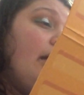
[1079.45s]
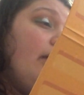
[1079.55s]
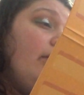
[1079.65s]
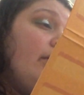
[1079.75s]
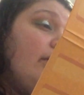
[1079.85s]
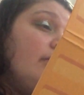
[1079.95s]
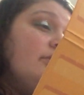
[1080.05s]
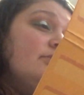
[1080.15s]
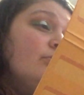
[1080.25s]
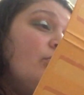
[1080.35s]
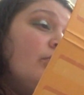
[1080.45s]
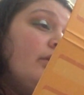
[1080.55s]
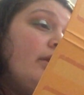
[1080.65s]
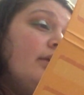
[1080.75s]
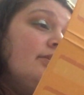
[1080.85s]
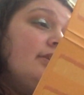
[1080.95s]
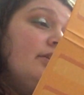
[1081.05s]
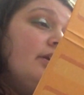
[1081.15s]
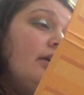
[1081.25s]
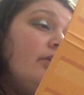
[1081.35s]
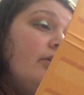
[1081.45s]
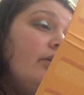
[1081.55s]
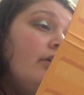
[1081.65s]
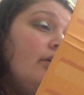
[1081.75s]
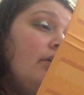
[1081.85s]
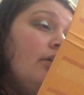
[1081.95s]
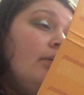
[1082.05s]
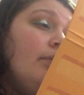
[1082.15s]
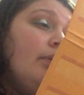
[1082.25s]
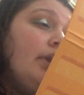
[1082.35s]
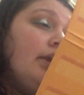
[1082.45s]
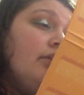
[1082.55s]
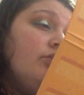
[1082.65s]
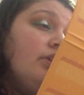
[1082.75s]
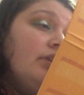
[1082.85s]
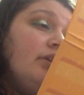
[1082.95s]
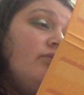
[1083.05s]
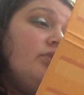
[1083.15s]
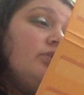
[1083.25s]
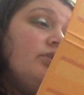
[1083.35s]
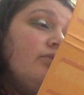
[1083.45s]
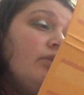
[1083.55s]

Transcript: I feel like this is more intense than the other metallic shades I've used